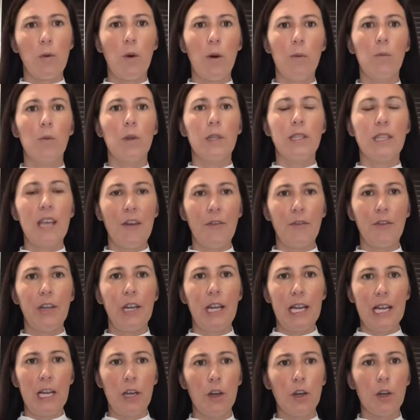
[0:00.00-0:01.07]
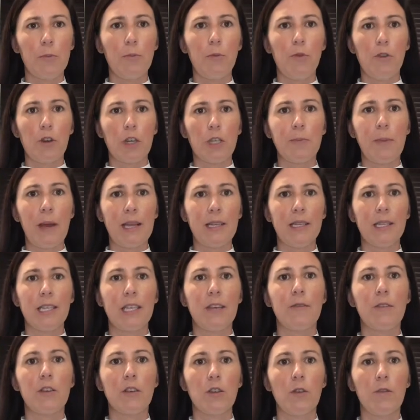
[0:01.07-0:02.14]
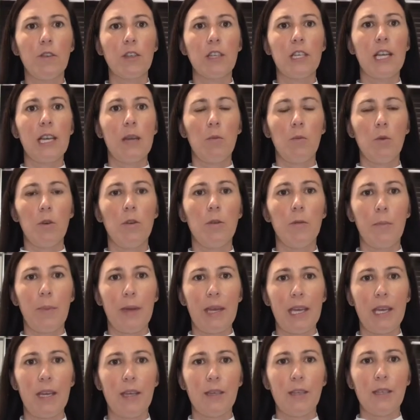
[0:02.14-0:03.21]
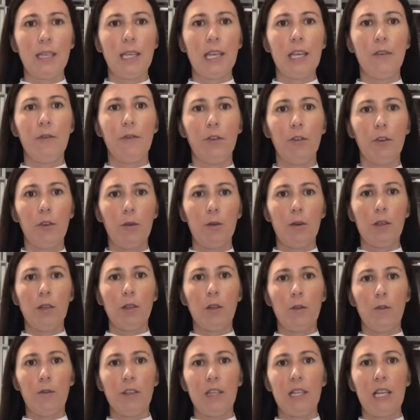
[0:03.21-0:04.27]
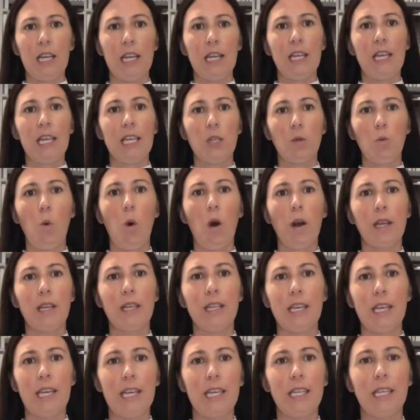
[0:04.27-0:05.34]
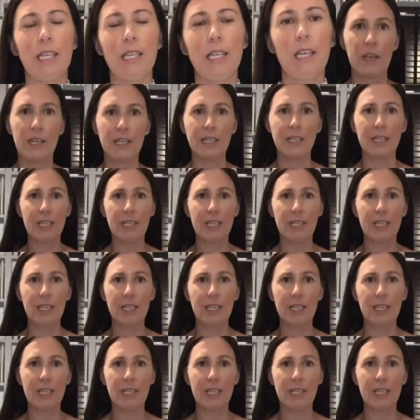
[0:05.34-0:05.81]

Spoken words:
one would definitely look more expensive because obviously it wouldn't be as see-through as obviously this white is. This